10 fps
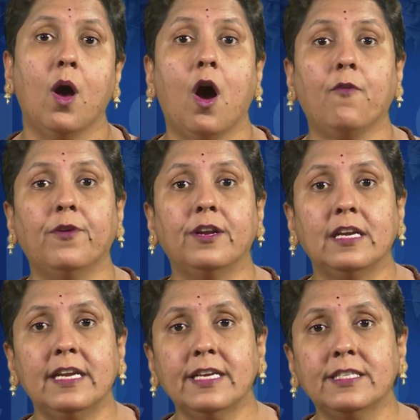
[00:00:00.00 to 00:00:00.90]
of a
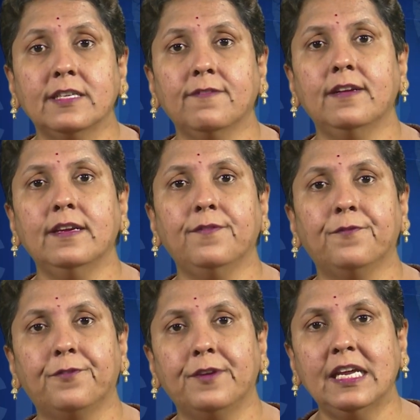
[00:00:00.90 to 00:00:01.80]
relatively
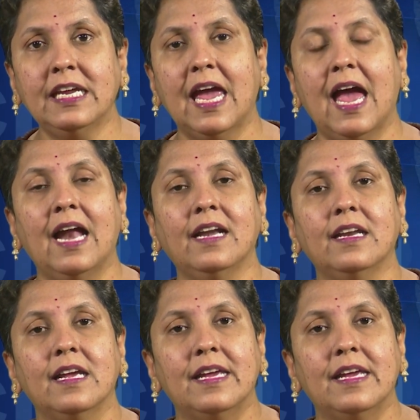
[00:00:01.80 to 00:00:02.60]
free and